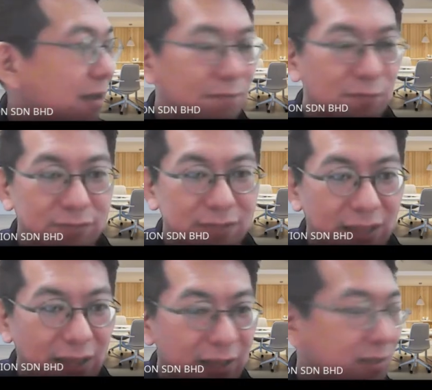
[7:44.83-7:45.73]
have to
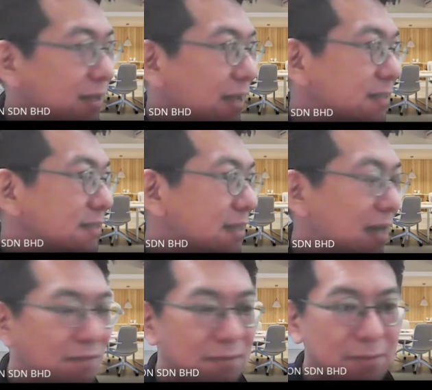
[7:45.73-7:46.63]
select as
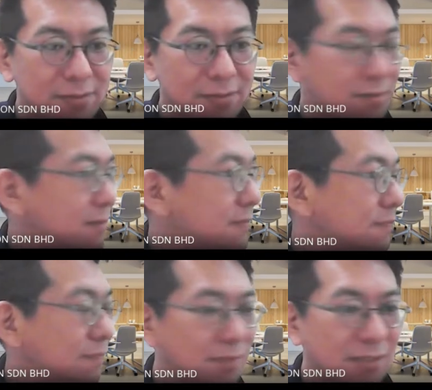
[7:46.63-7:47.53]
government.
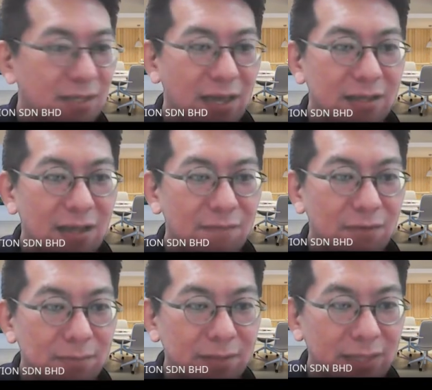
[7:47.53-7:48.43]
Okay,
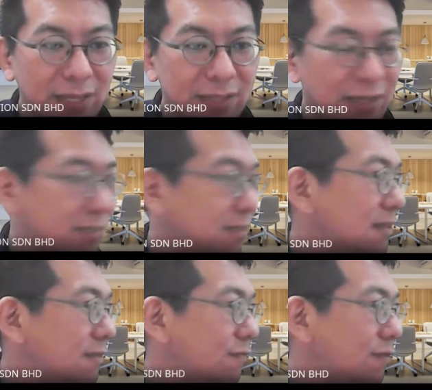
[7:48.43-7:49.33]
government PIN
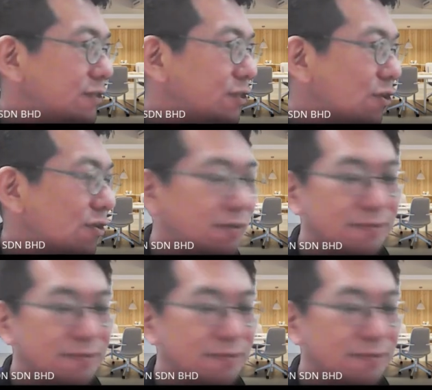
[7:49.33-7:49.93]
is 40.